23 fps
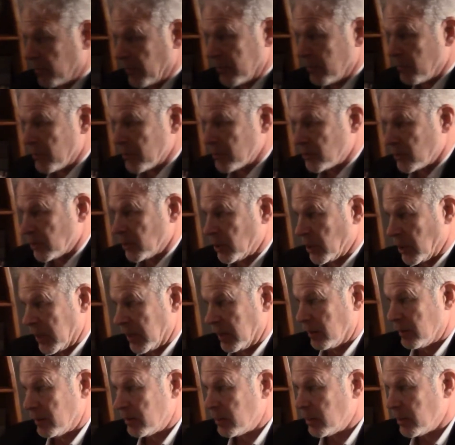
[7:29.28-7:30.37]
he wasn't
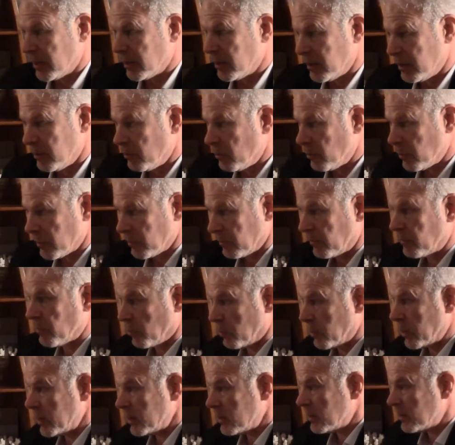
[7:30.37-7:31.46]
there that you would have
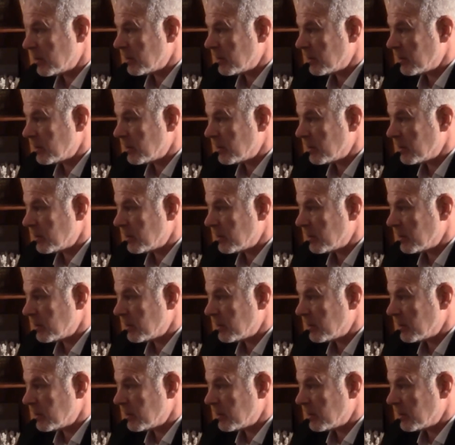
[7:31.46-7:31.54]
quit?